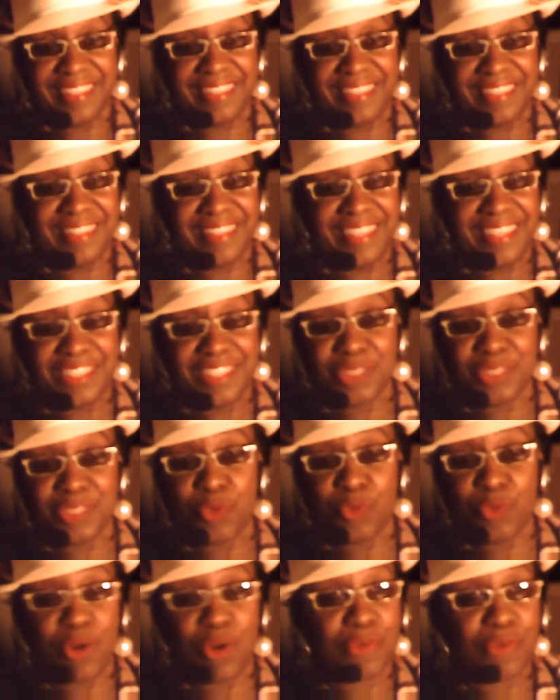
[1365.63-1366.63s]
They
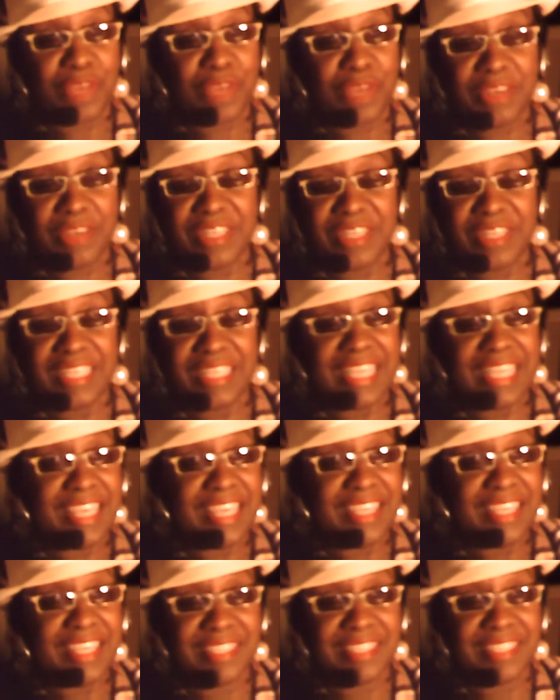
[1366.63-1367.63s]
just walk around in a
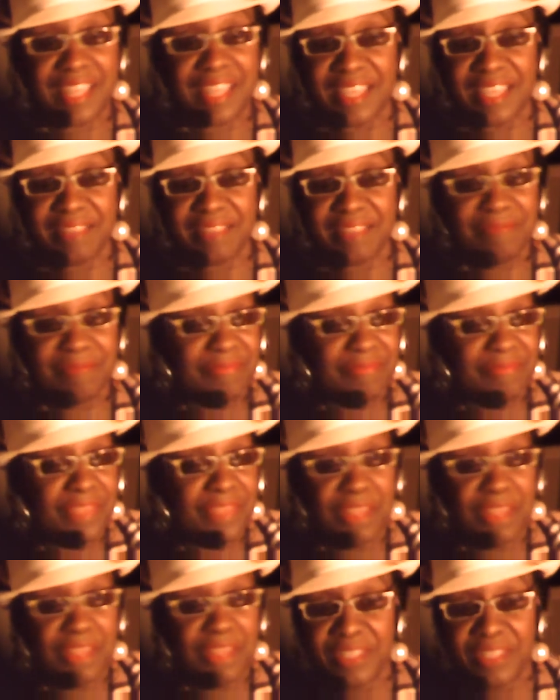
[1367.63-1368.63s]
daze like
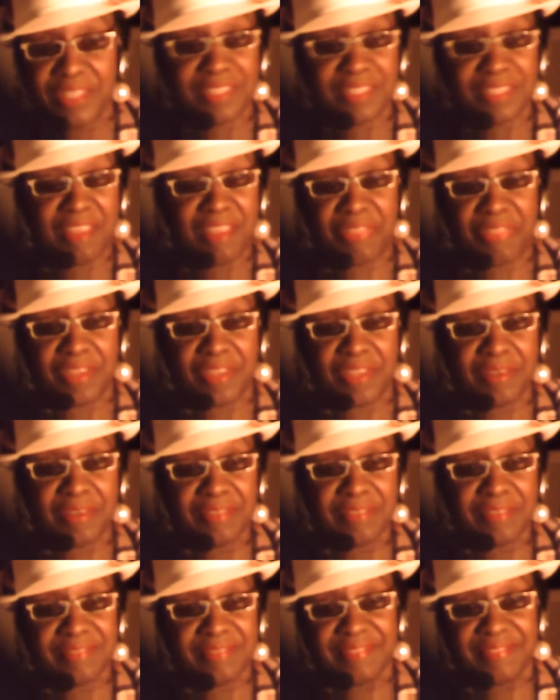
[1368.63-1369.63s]
nothing is nothing.
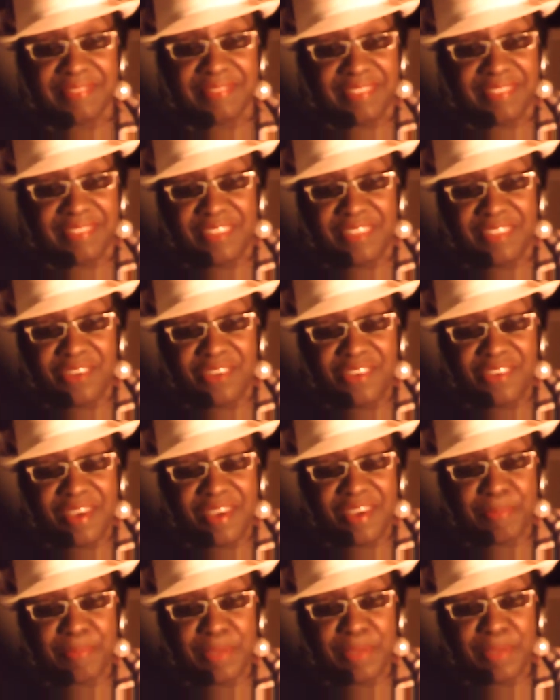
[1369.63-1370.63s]
You
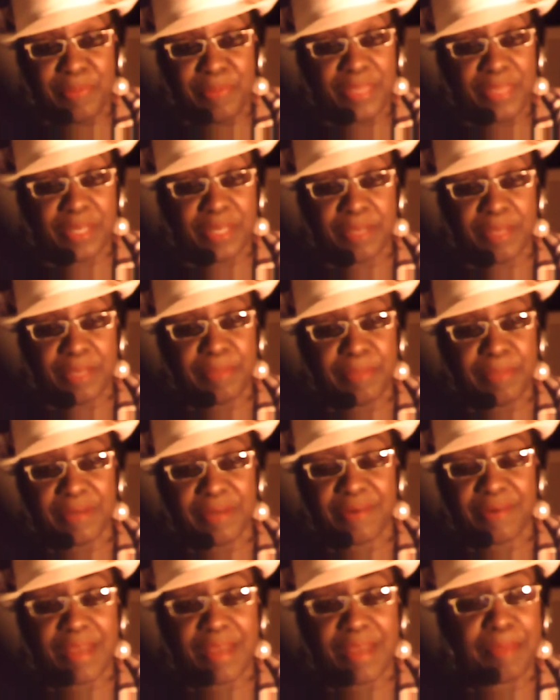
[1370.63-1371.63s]
have people that'll commit
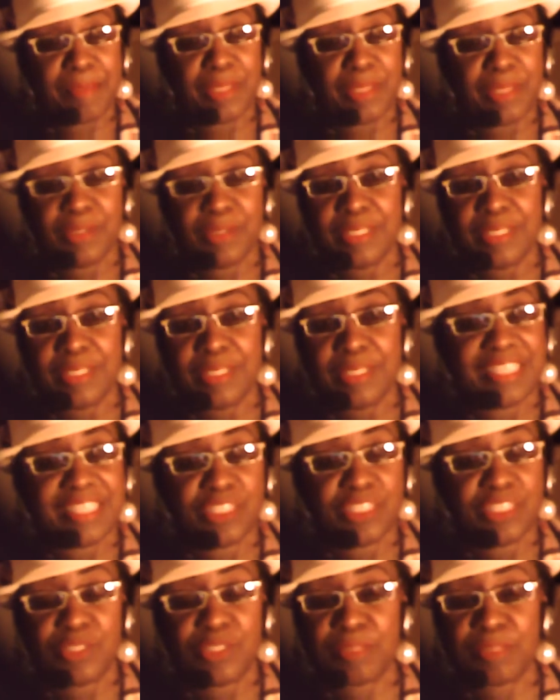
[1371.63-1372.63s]
a crime and they'll look
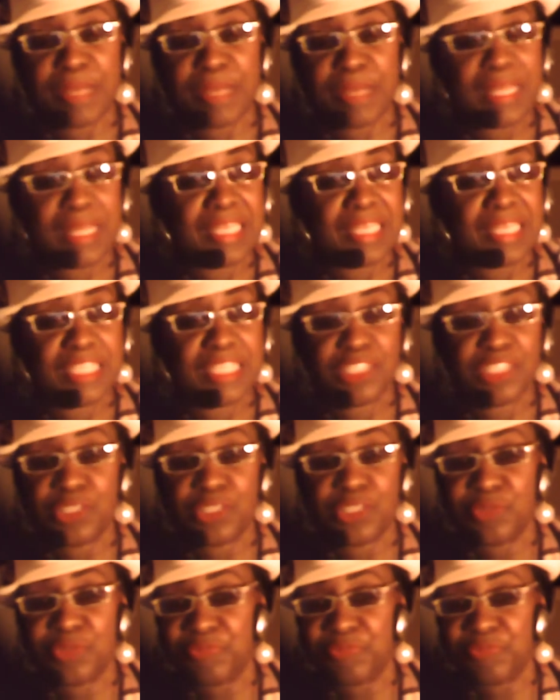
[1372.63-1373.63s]
at you, smile at you,